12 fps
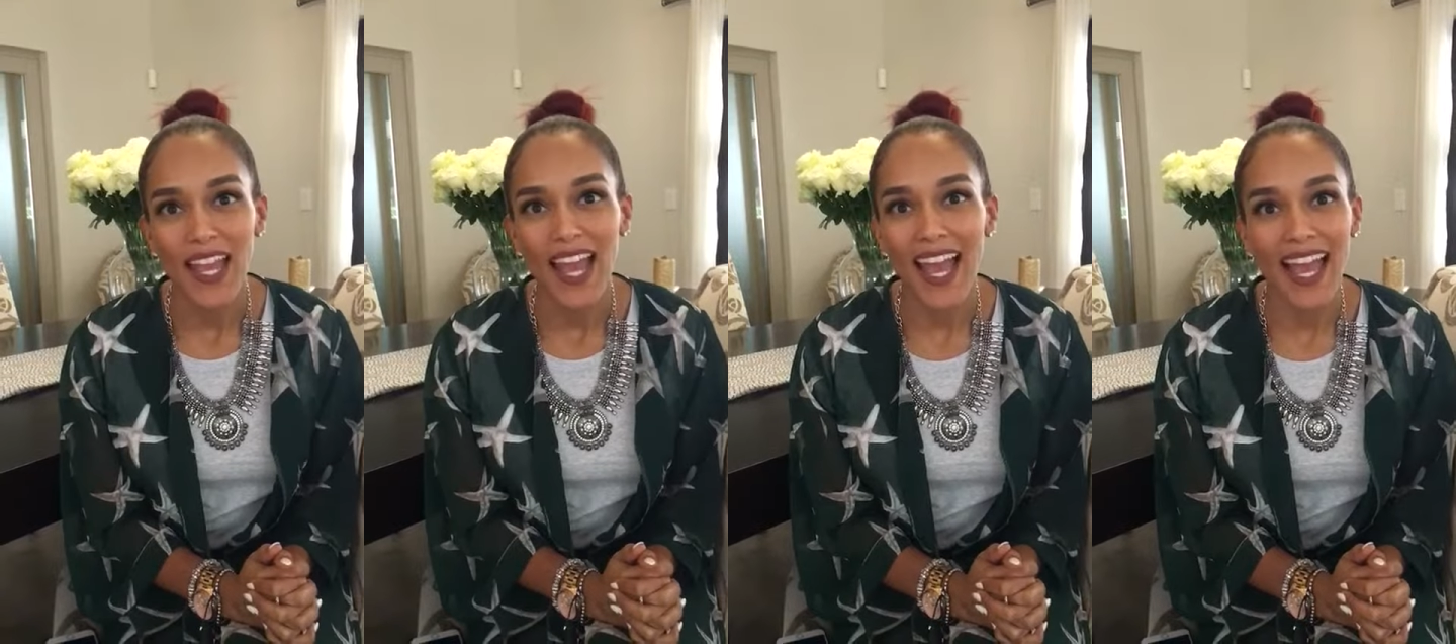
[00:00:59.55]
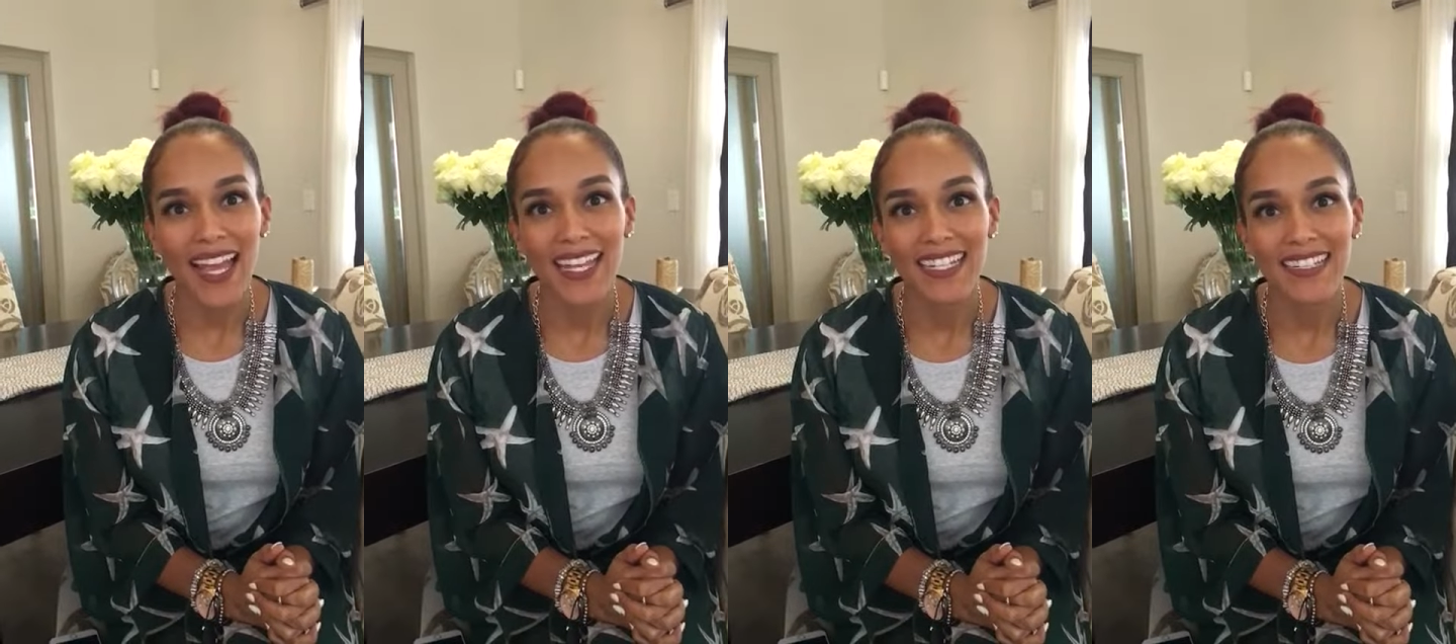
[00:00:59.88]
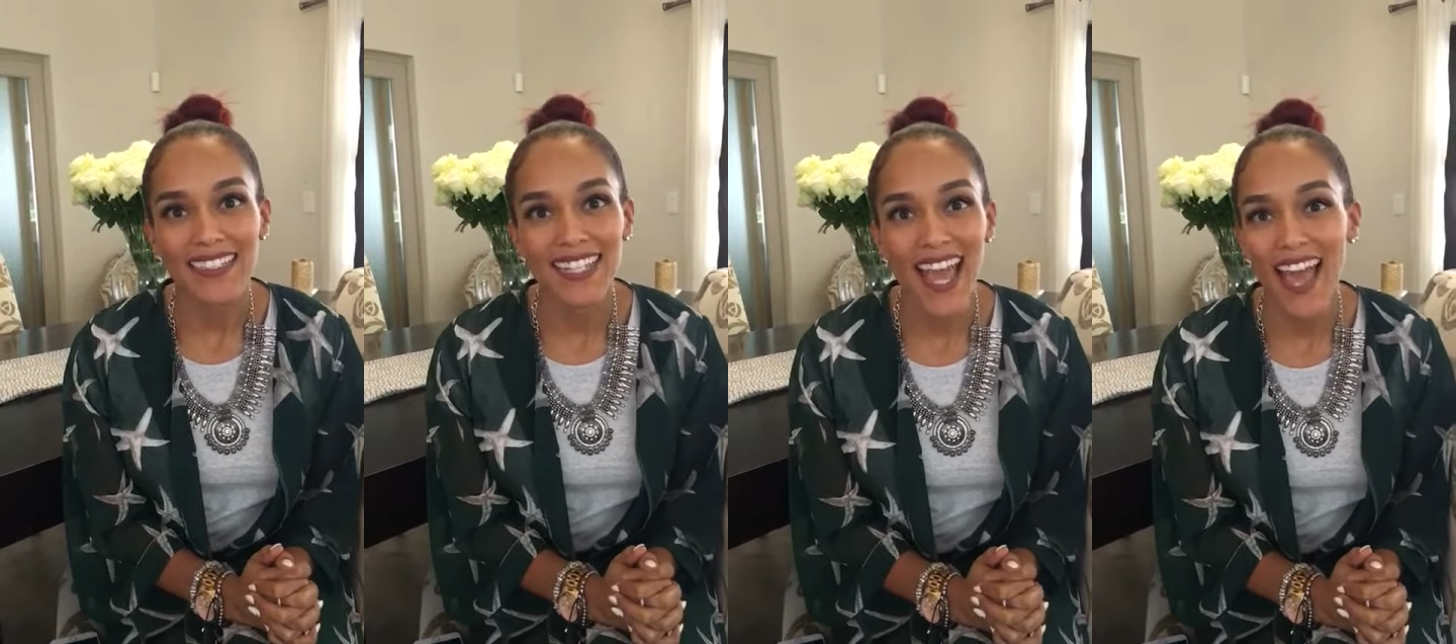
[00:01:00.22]

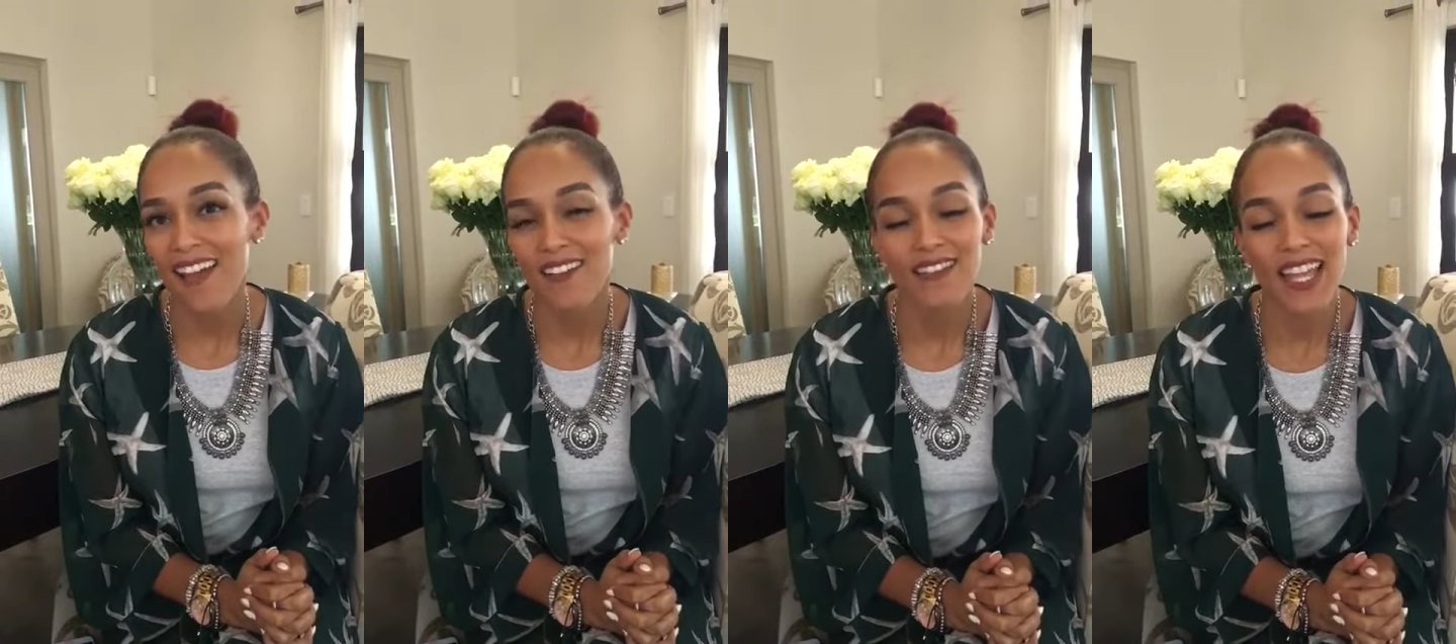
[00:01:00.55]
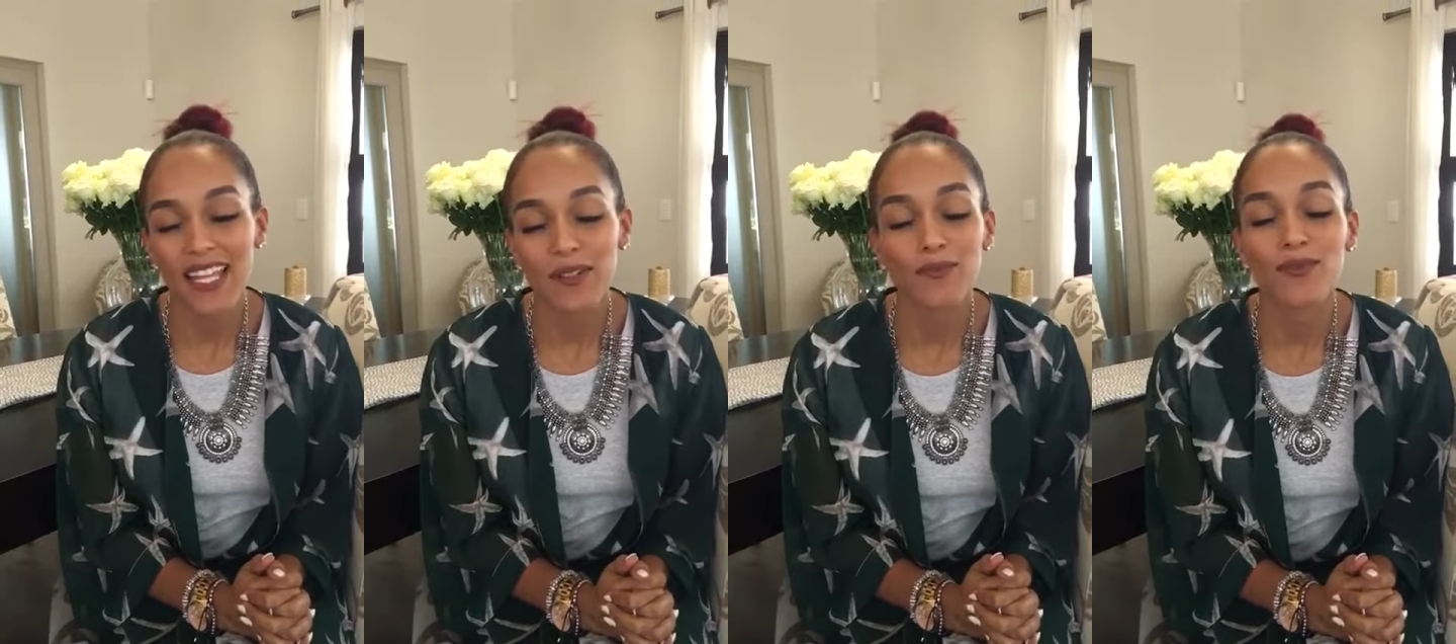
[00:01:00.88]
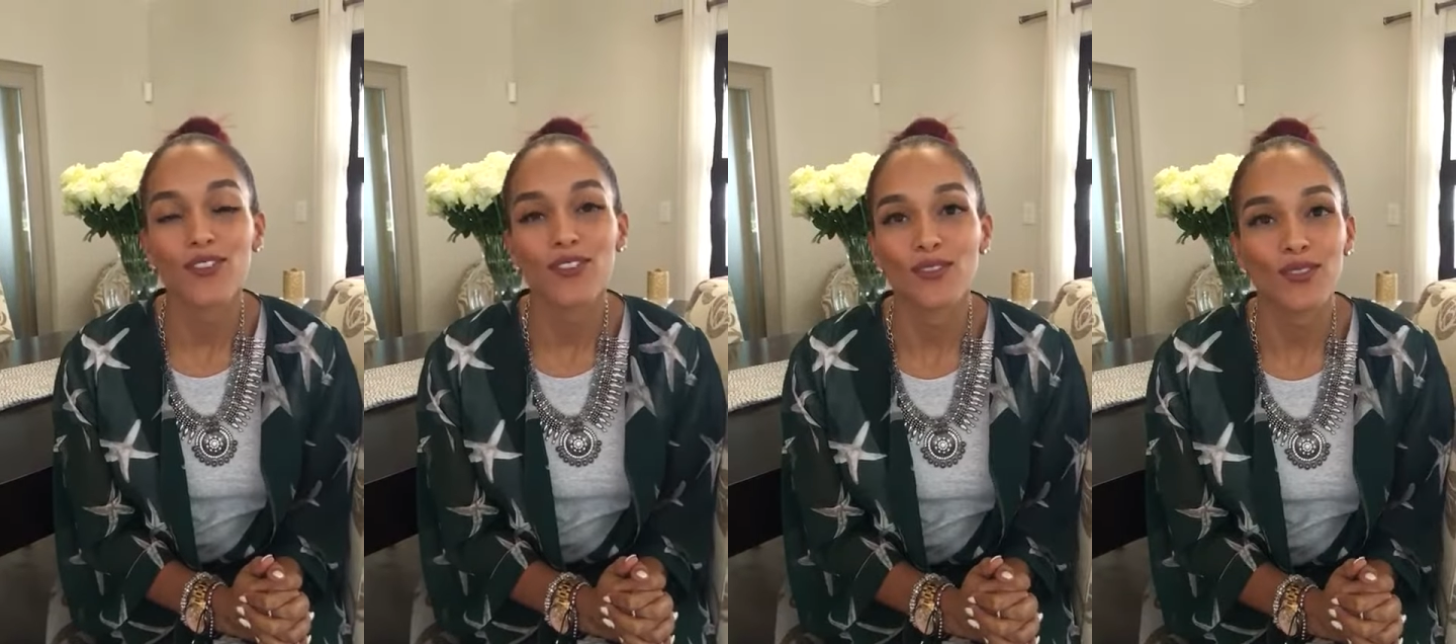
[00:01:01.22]
and have a
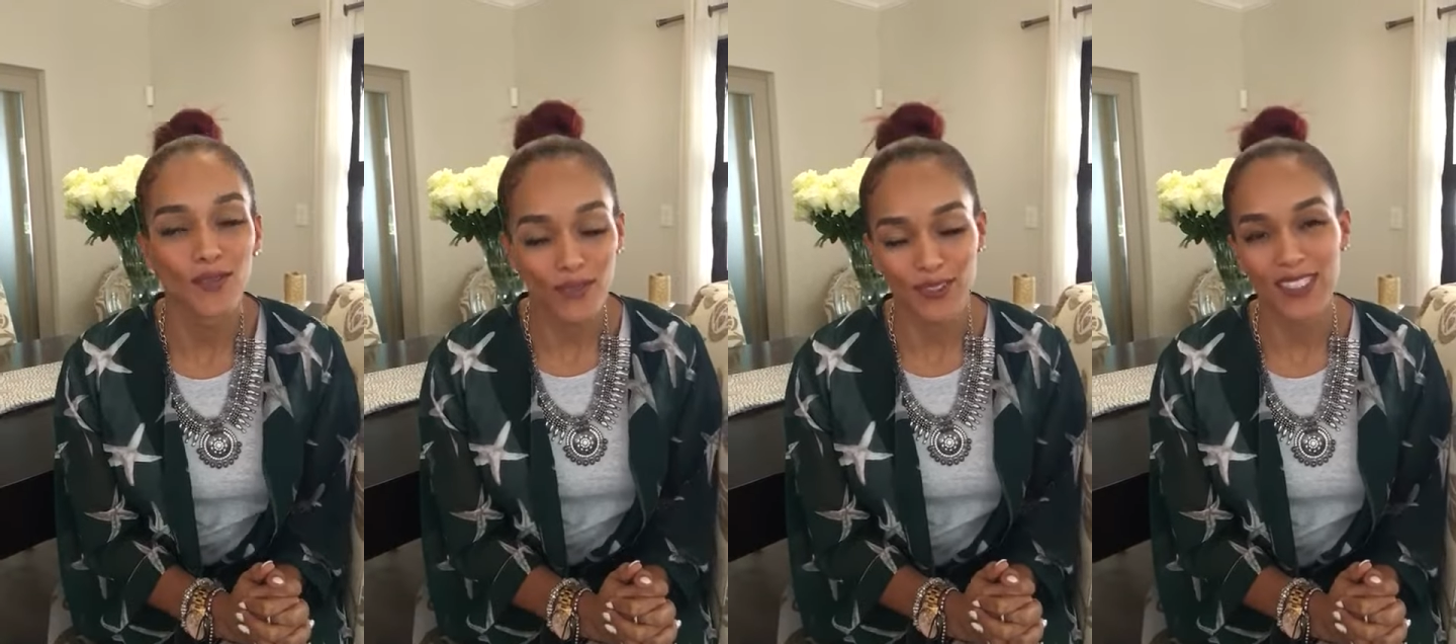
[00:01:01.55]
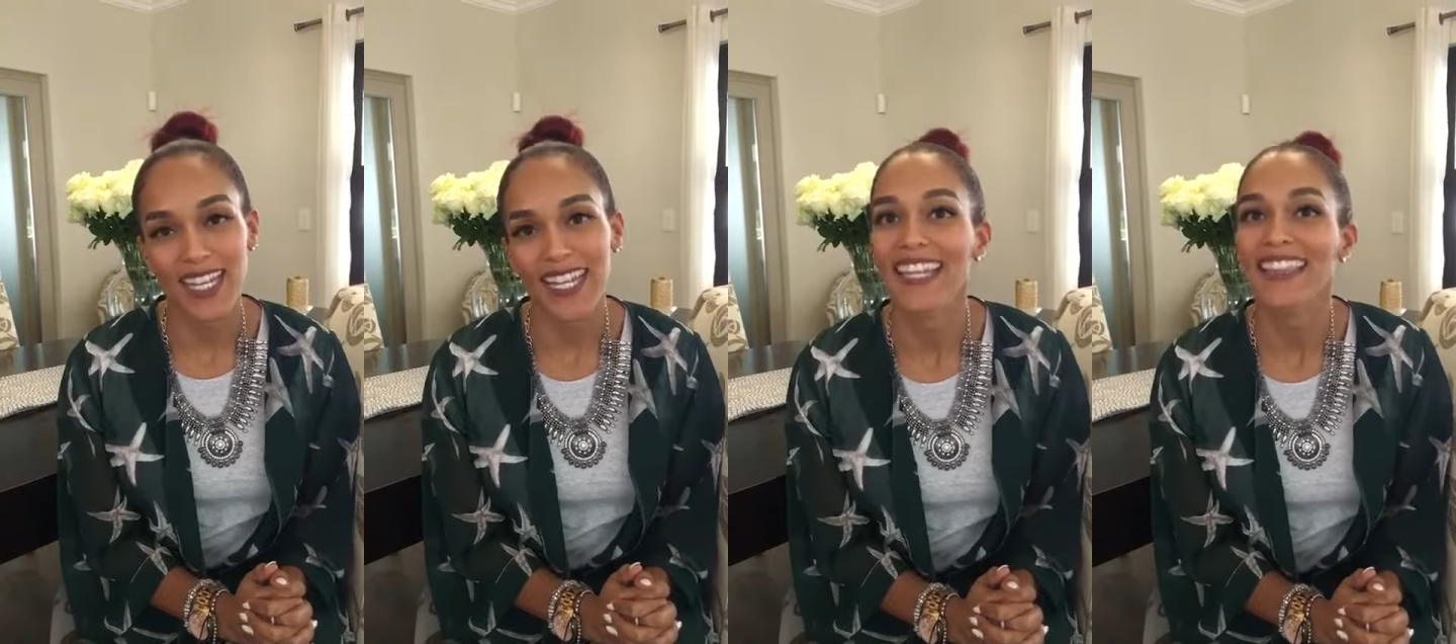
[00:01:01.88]
beautiful day.